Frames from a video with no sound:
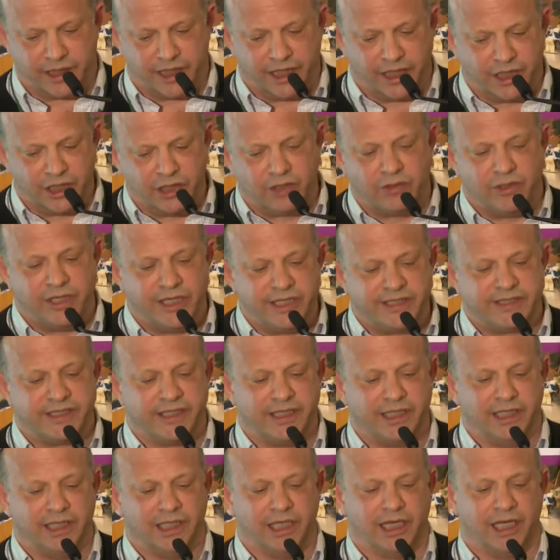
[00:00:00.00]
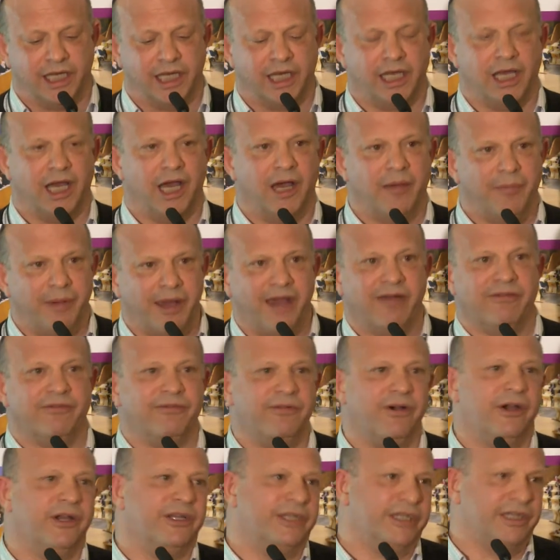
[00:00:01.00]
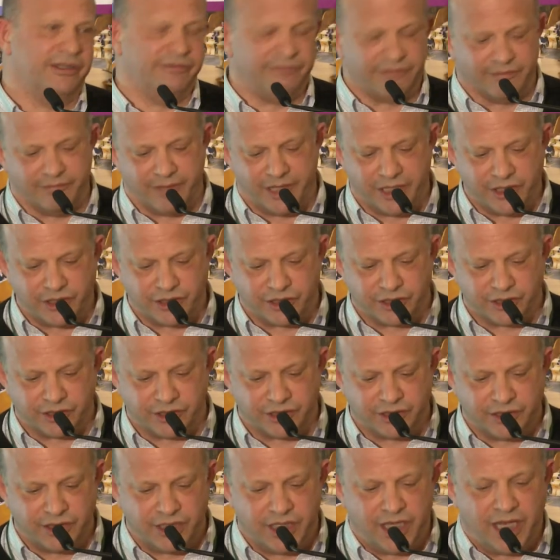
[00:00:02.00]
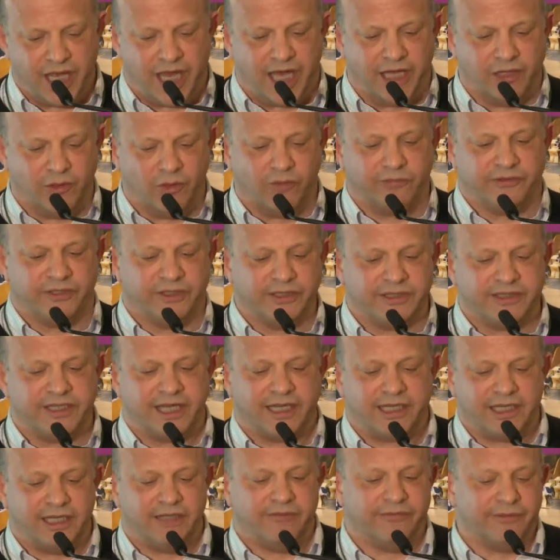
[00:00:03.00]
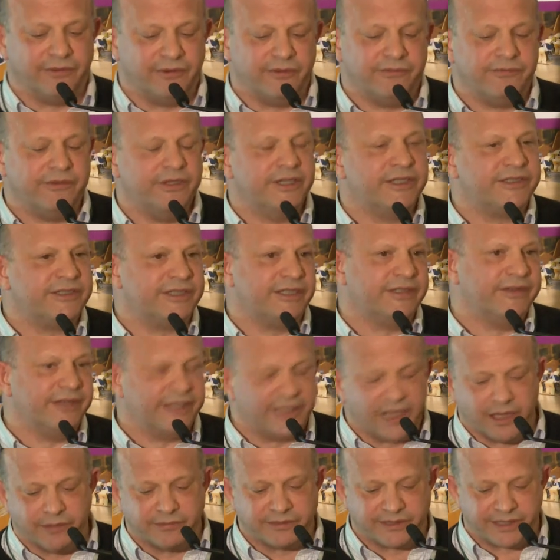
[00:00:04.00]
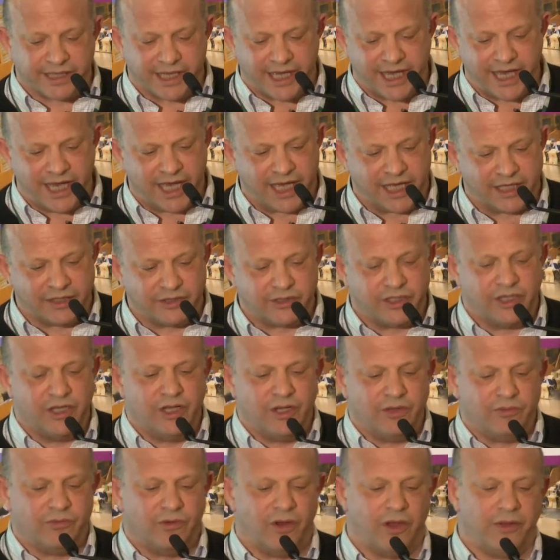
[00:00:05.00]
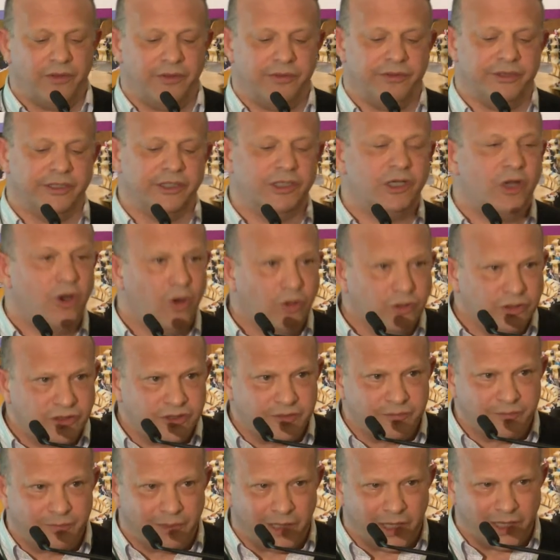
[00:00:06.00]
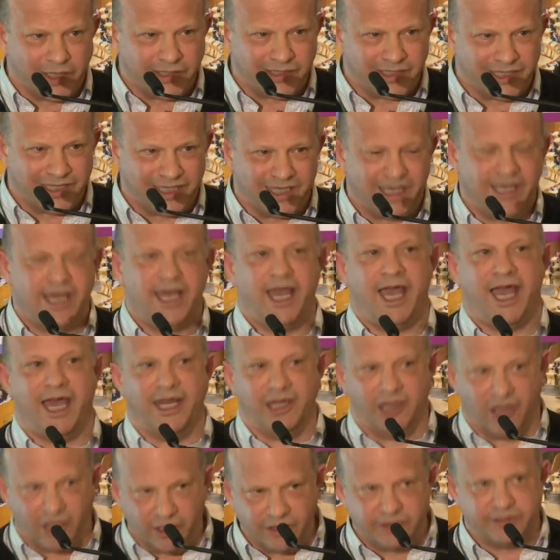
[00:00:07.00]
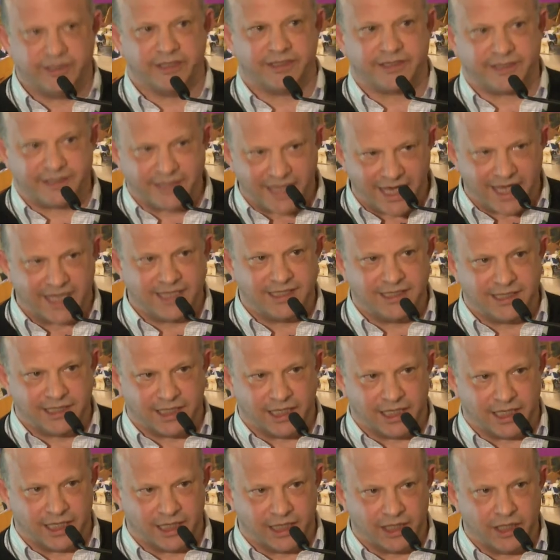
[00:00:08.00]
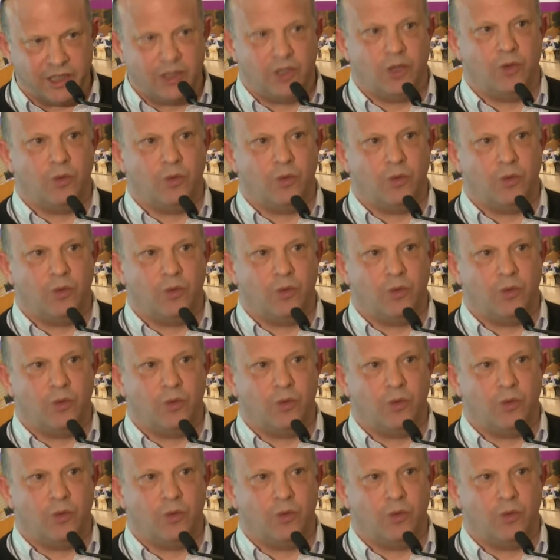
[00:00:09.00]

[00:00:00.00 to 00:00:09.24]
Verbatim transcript: increasingly about finding information and often settling for the first thing that comes to hand rather than contemplating and understanding